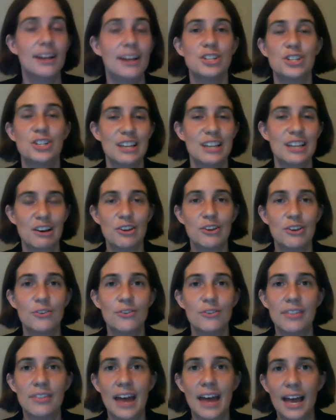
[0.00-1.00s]
I should tell
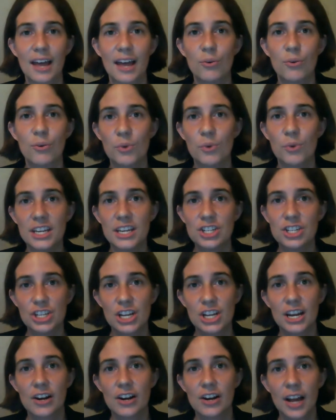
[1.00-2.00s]
you, that we
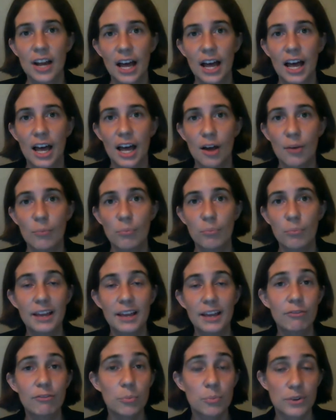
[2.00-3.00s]
share
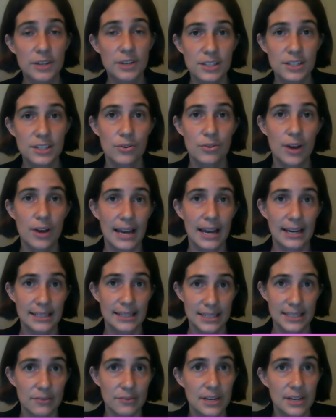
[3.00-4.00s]
playful preschool
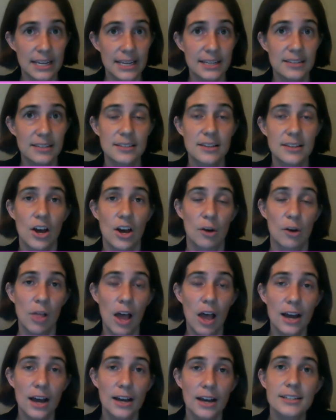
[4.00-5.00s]
activities on our
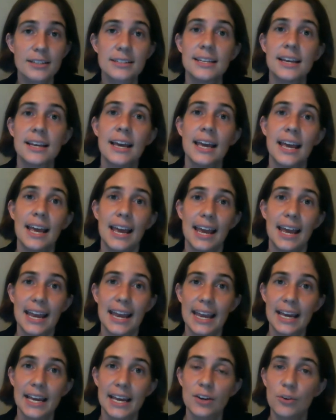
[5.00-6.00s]
blogs.
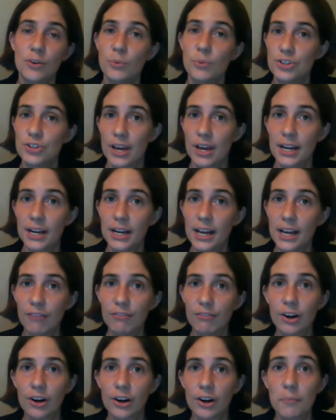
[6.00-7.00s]
And we try to
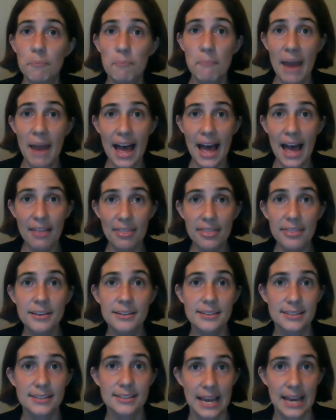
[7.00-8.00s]
cover math,
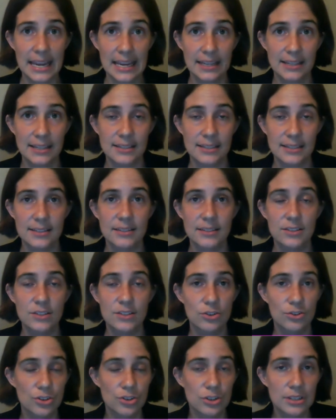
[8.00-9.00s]
science,
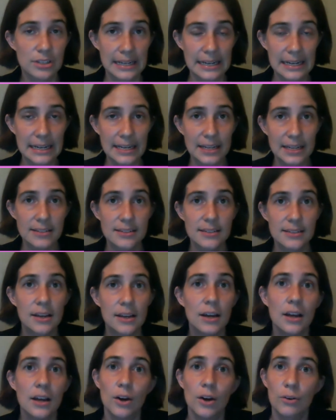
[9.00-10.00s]
social studies,
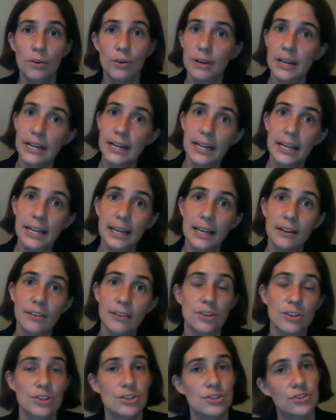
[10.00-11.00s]
reading,
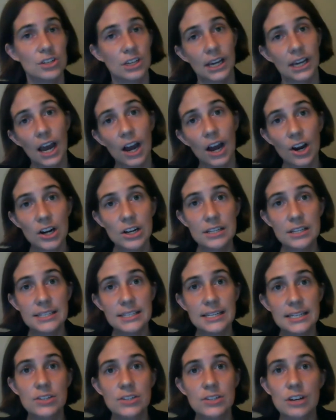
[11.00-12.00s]
there's usually art,
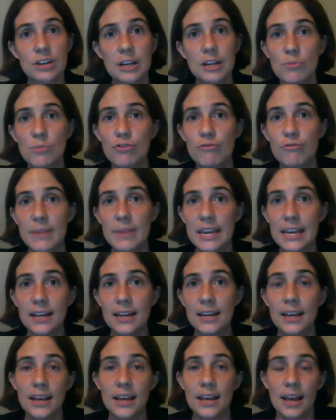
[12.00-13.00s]
sensory, movement,